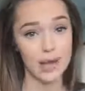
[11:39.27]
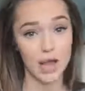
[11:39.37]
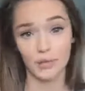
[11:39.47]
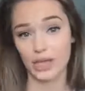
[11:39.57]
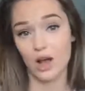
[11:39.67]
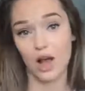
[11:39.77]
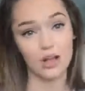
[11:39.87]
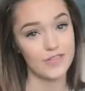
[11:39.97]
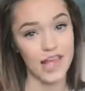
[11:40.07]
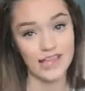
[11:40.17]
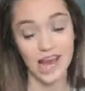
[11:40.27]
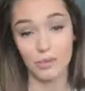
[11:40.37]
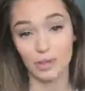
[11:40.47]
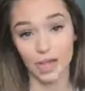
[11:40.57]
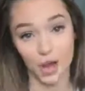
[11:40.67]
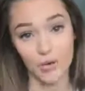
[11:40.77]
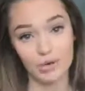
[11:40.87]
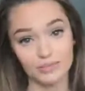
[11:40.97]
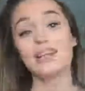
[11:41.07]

I will link all of that down below.